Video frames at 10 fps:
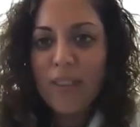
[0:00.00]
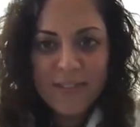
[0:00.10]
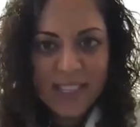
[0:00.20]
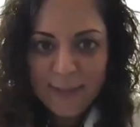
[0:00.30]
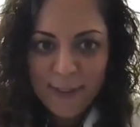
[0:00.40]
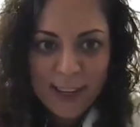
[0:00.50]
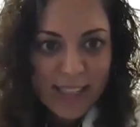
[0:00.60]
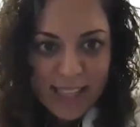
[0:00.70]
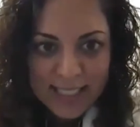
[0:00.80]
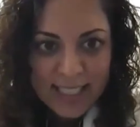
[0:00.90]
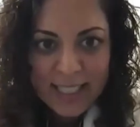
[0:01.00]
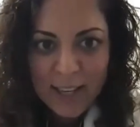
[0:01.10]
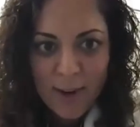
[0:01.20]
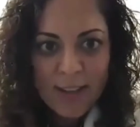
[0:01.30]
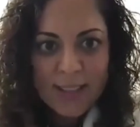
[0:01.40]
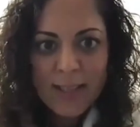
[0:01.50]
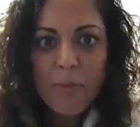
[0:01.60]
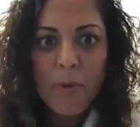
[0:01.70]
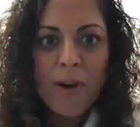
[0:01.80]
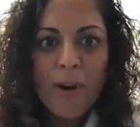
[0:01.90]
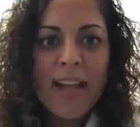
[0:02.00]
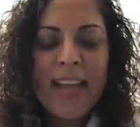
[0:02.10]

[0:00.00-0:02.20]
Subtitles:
of the different classes across the board.